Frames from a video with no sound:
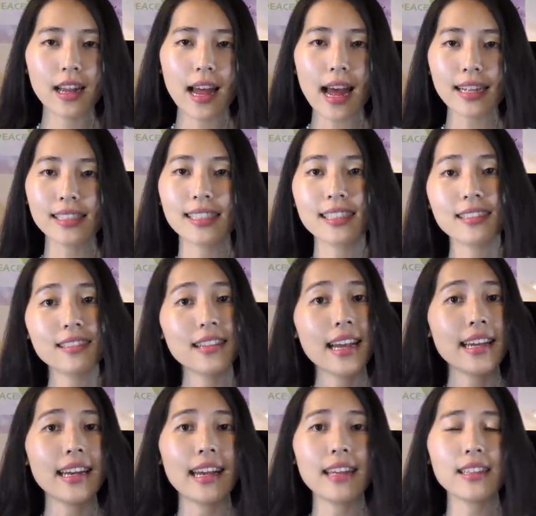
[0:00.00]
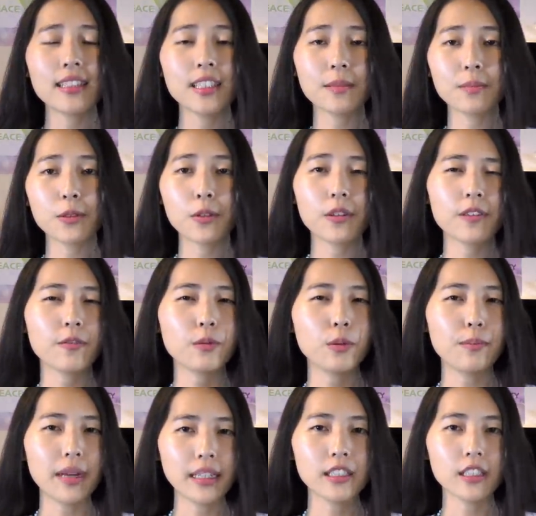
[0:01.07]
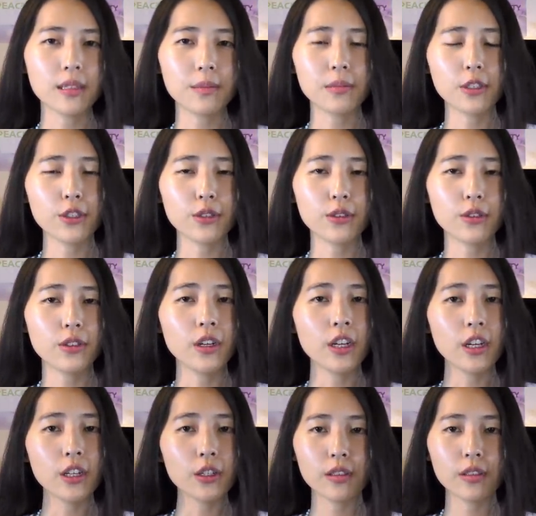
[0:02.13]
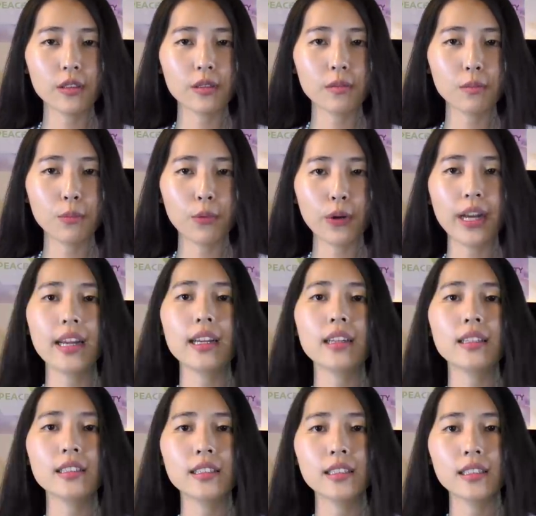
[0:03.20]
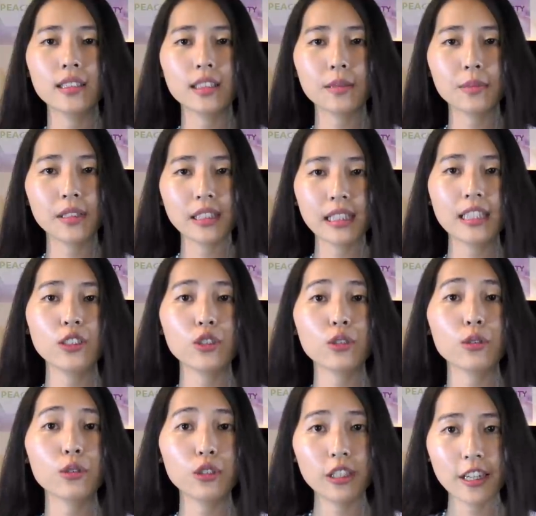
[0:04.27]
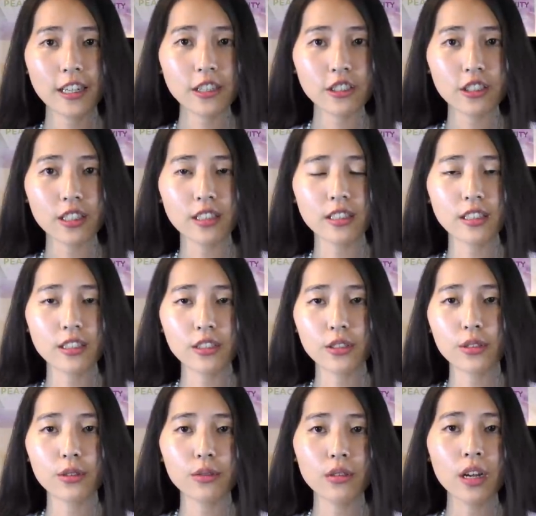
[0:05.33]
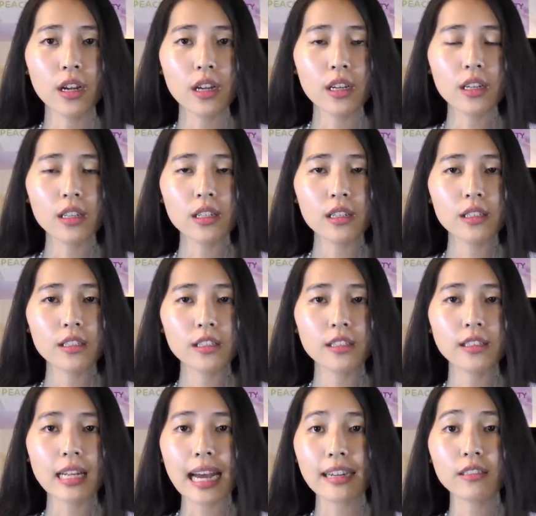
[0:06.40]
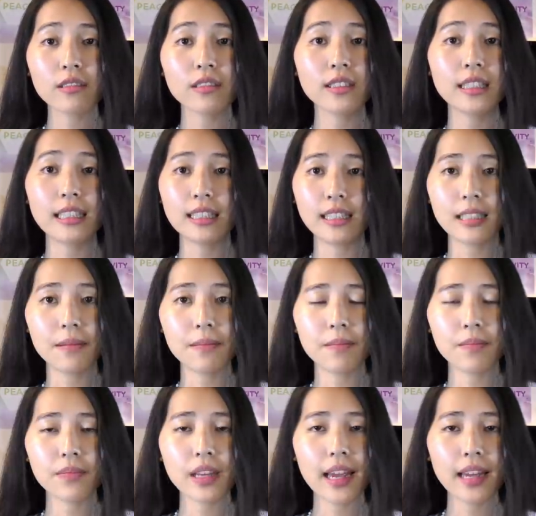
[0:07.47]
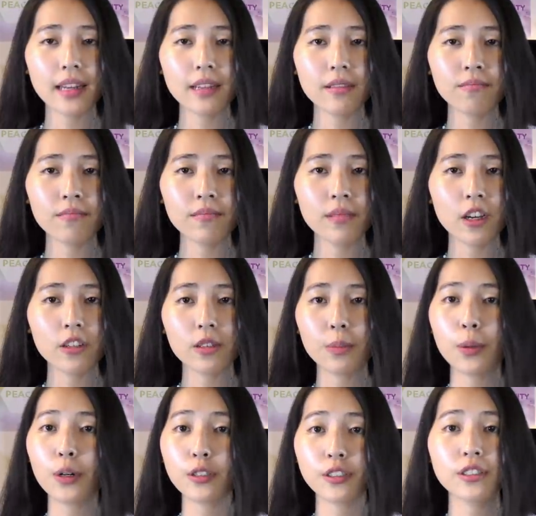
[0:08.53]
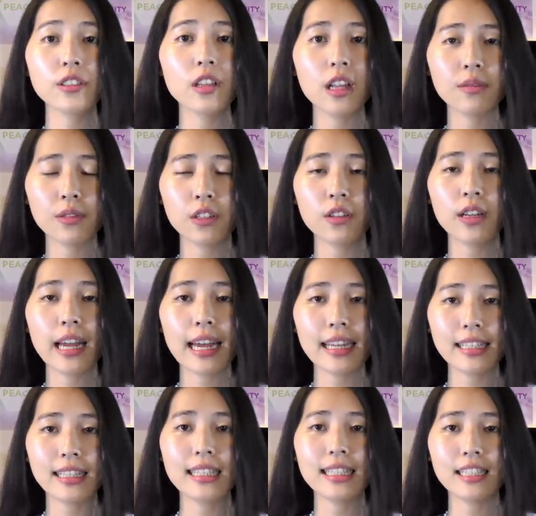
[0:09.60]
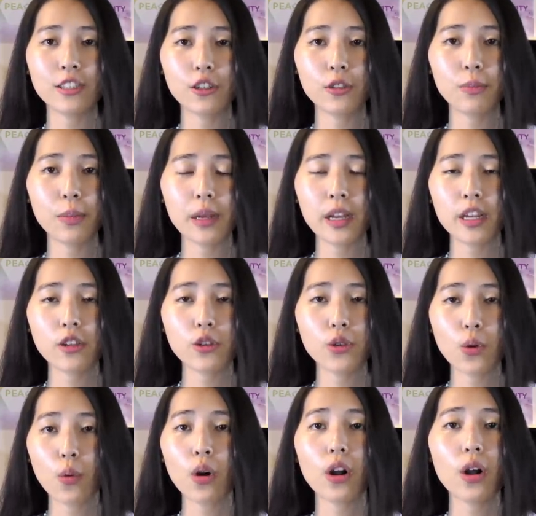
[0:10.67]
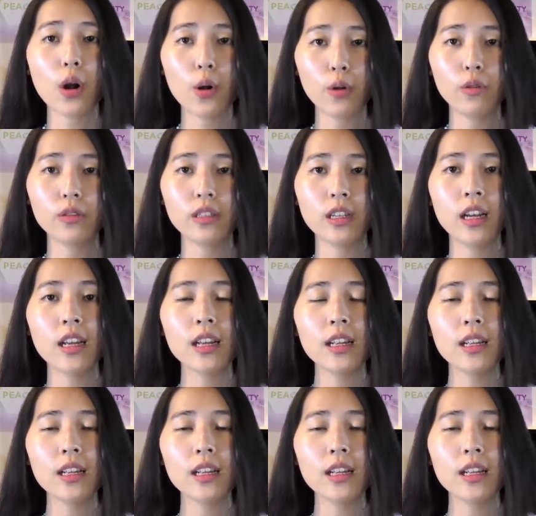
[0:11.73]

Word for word: escalating some sort of momentum to bring substantial changes into societal system, and on a personal level, it, this could be your own